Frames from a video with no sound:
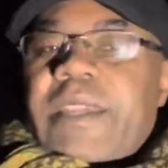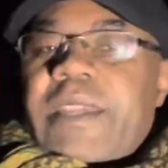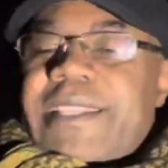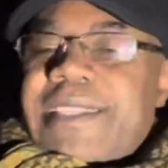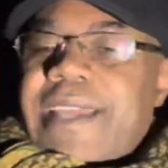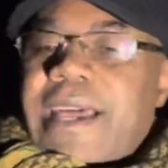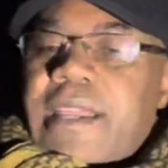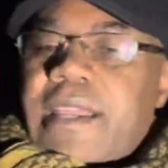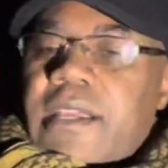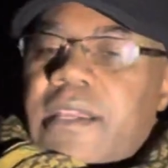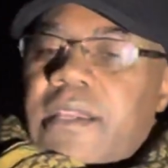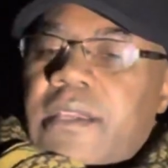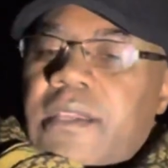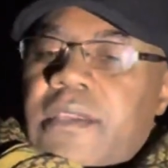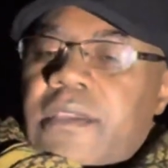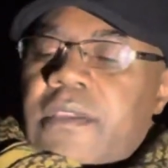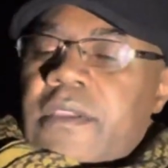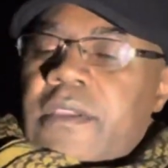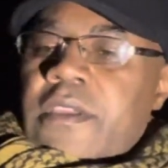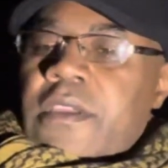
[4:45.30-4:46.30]
katana,
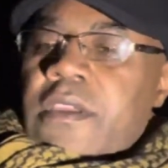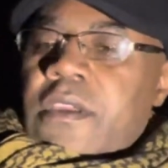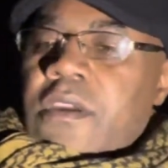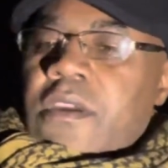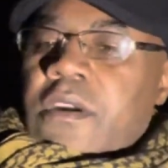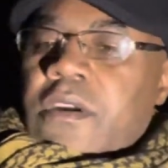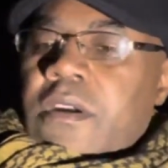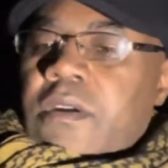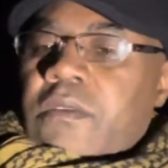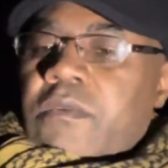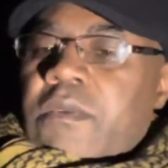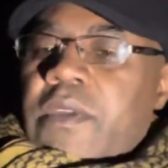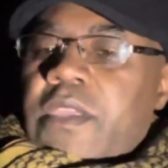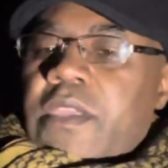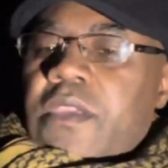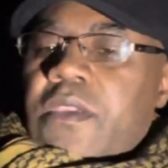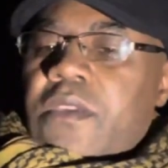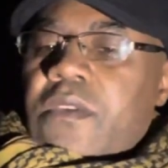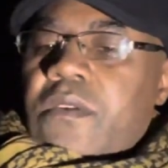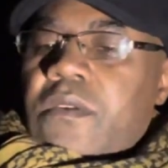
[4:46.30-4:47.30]
when
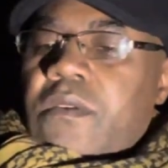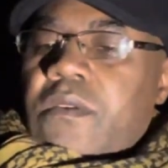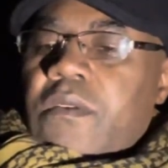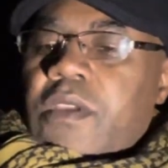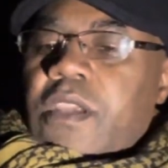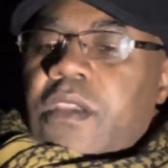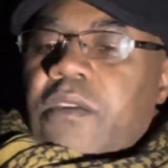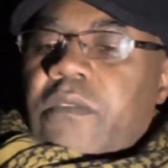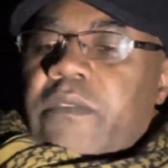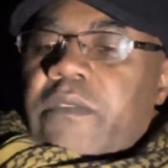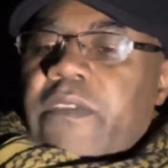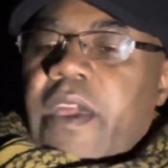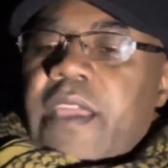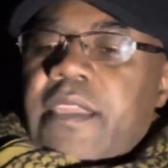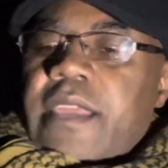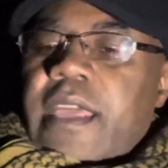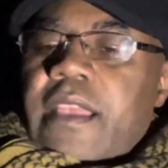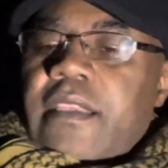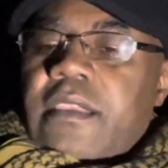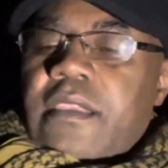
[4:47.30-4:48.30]
you, you know, we've had
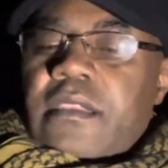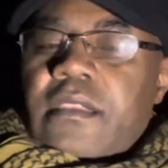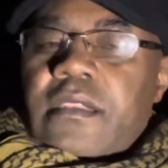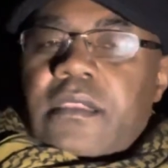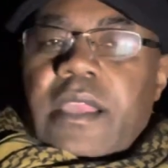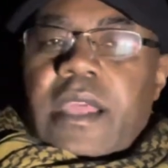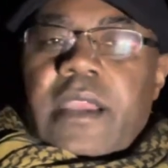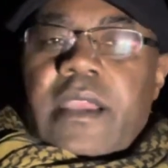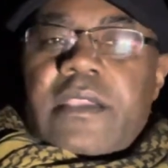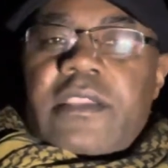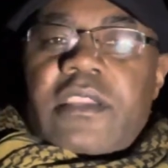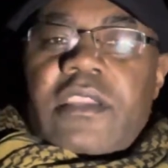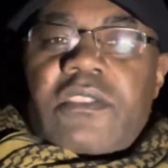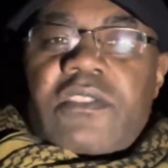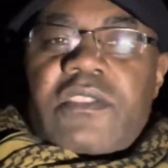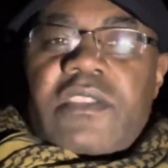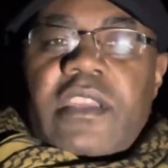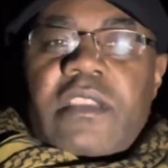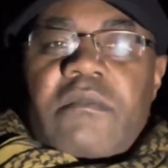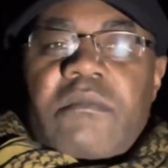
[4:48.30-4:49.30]
that, that idea you
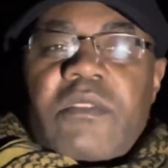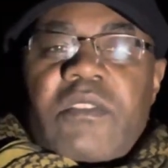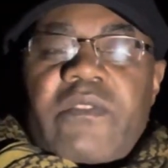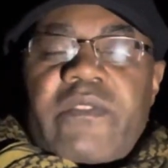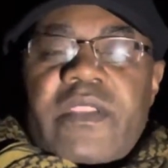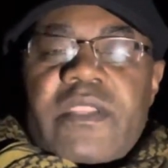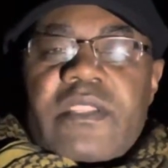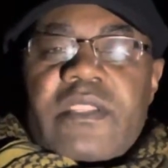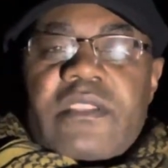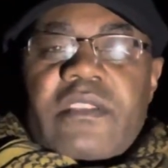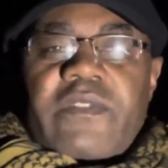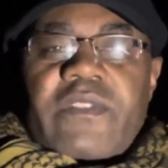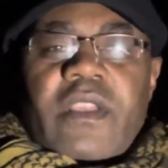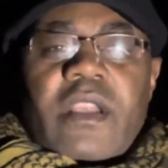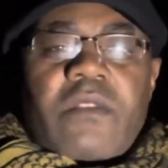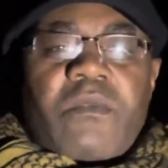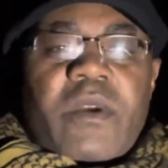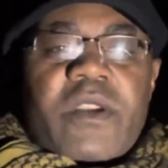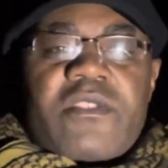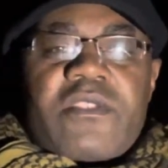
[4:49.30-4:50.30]
see in movies and stuff, a lot
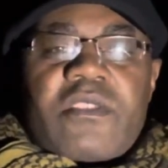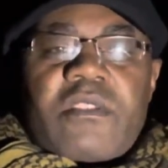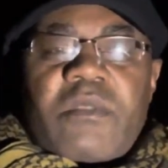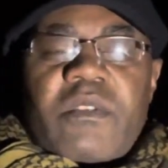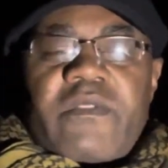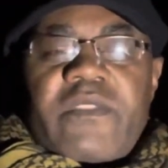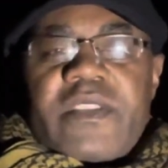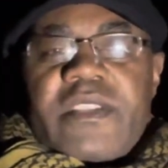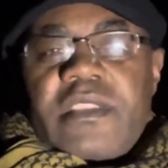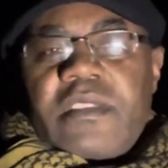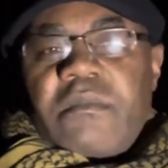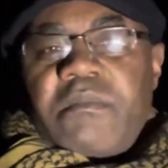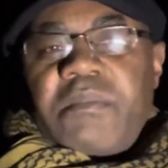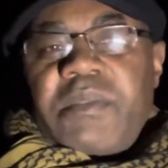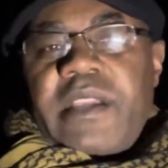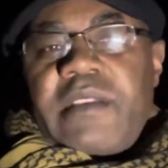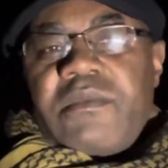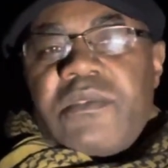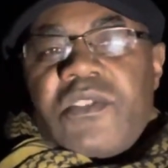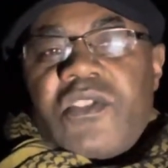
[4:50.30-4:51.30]
of Western movies and the
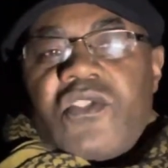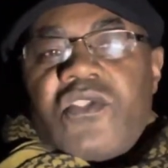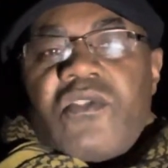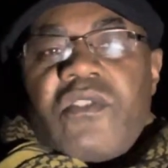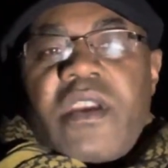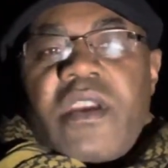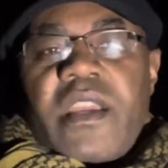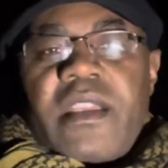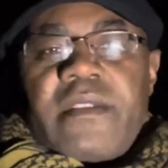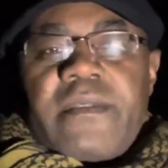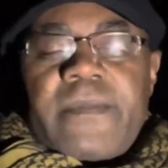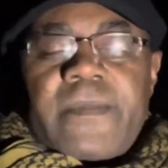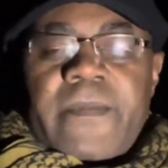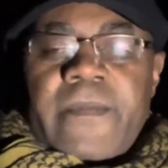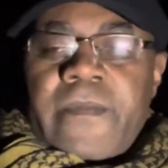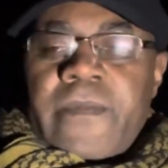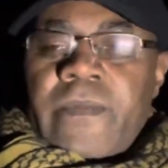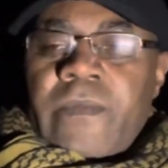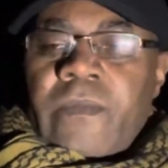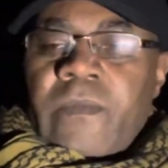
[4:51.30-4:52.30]
blade was straight.
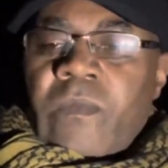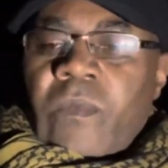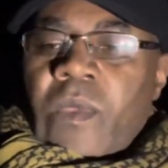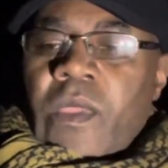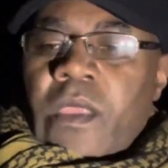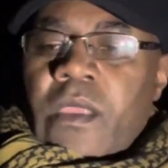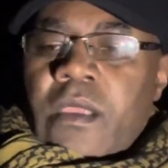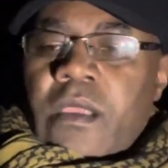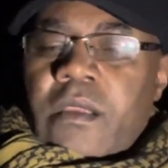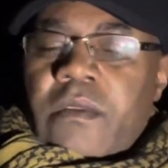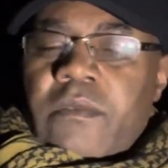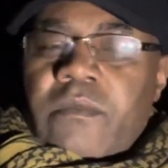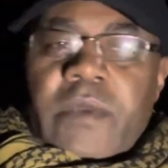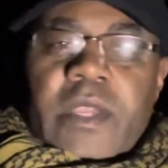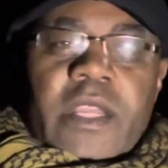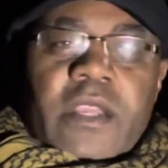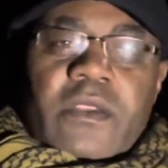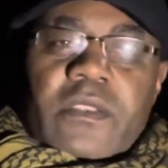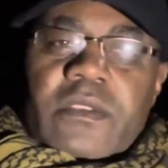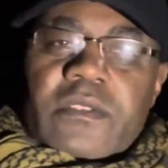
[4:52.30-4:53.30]
We
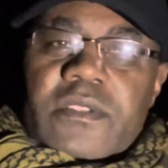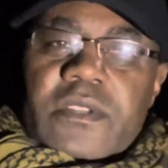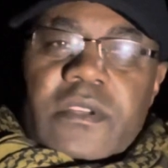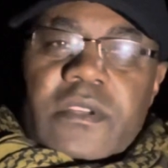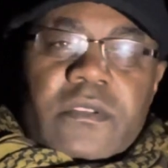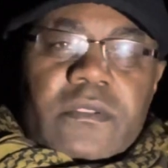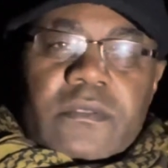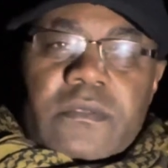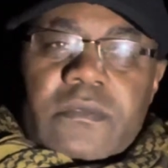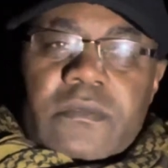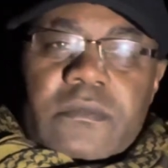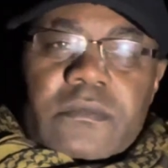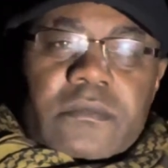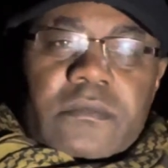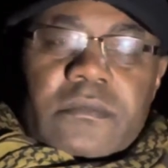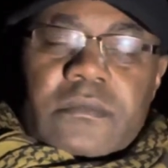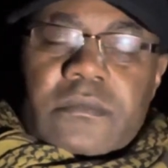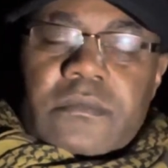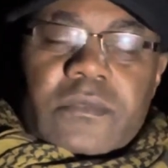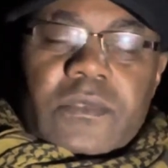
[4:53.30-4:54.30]
know those are
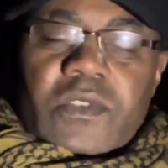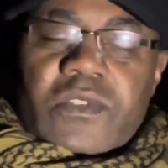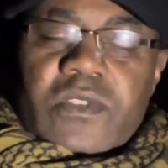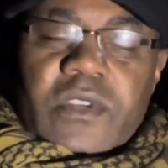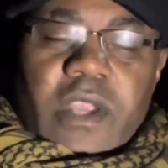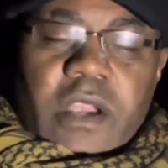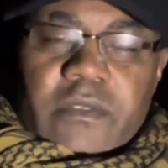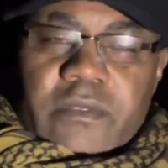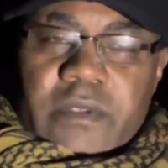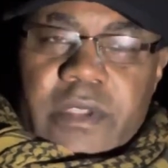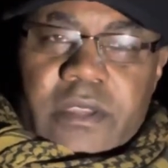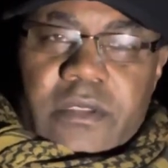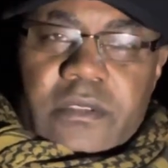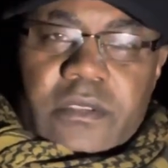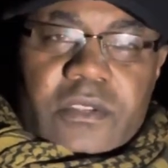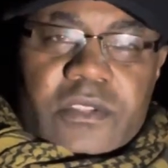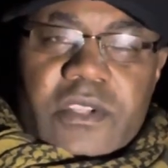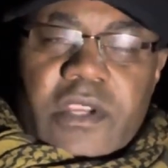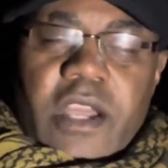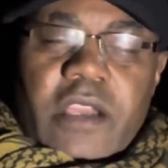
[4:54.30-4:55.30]
those are not real.
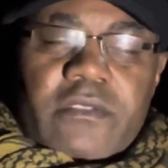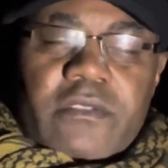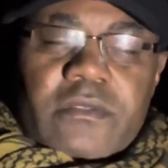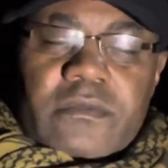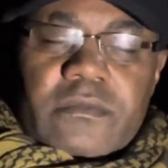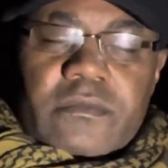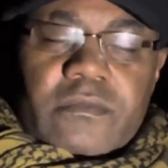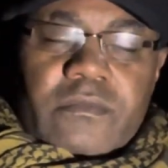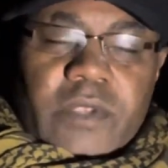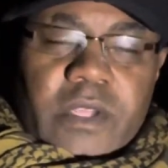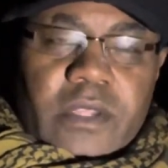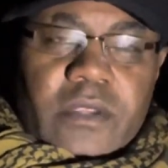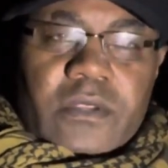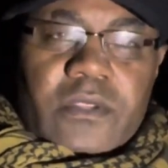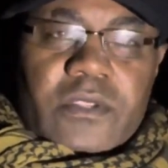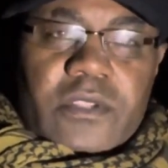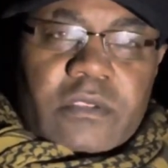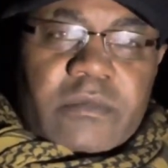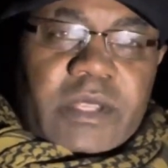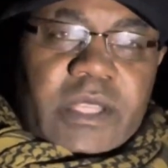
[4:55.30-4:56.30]
Those are not real
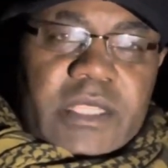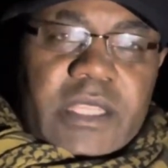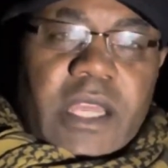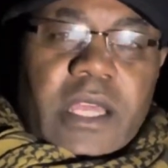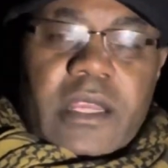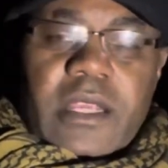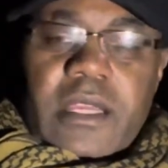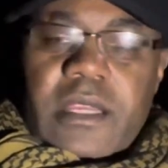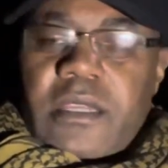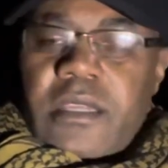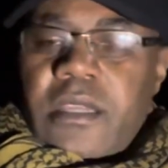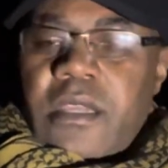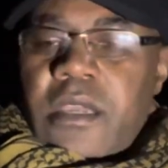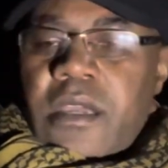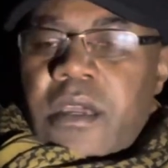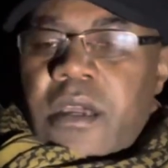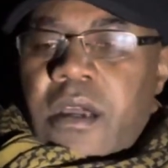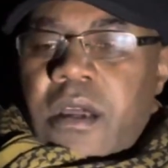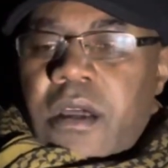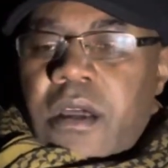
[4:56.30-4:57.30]
Shinobi Katana.
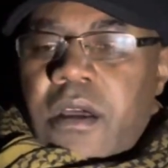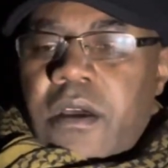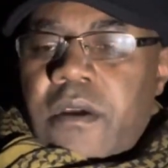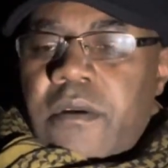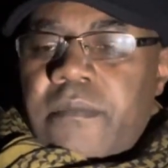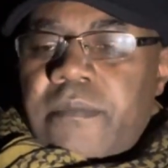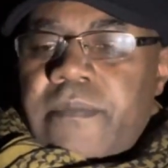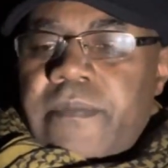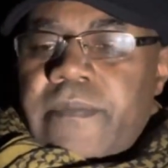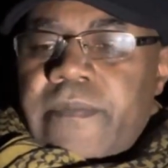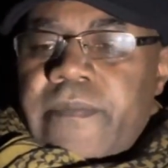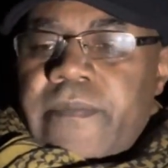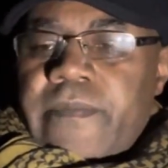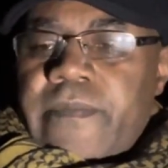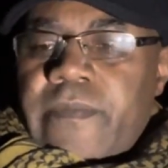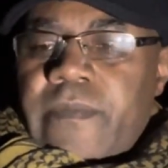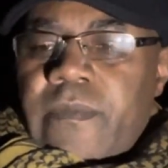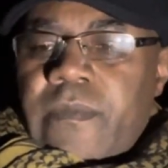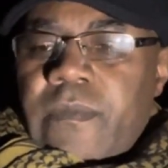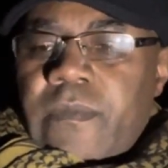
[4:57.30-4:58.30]
Um,
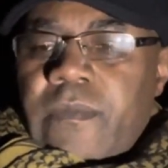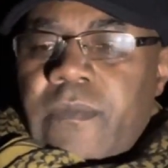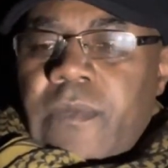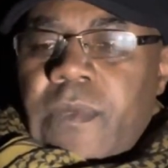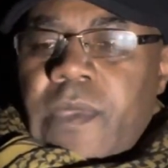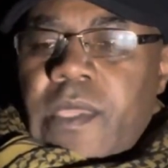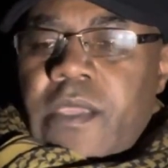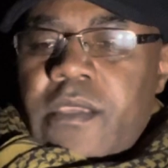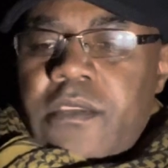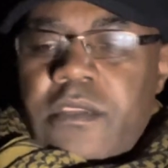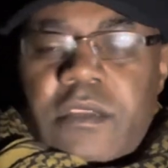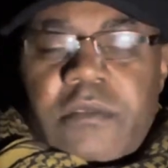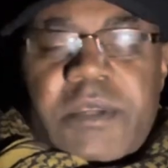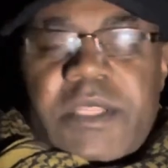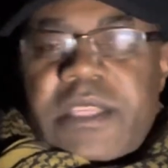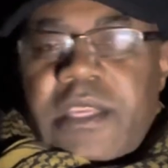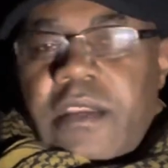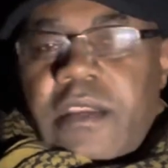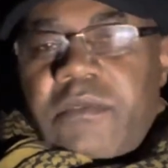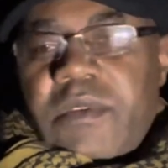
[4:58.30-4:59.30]
Shinobi
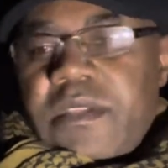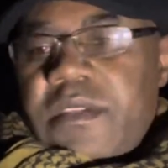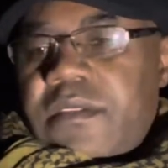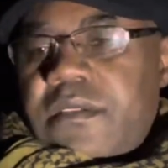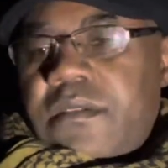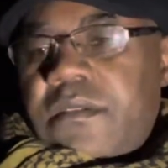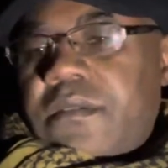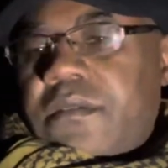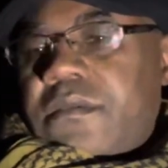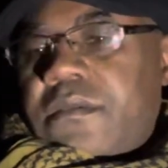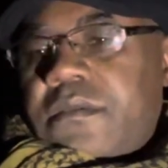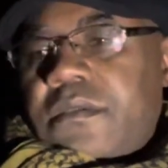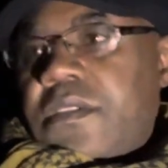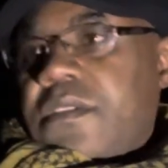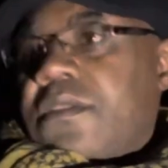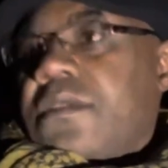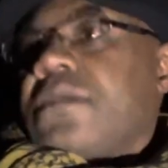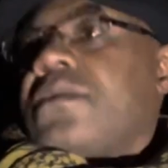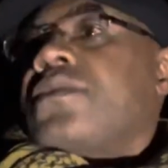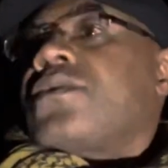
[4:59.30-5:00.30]
Katana was
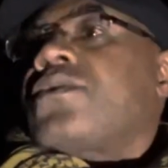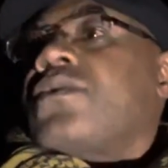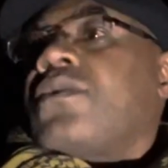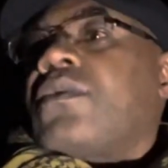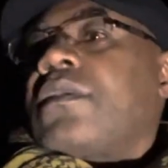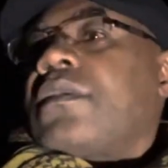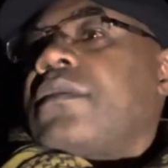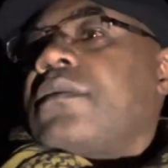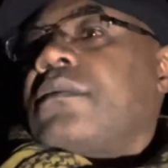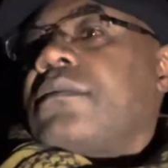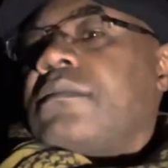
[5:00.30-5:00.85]
just a shorter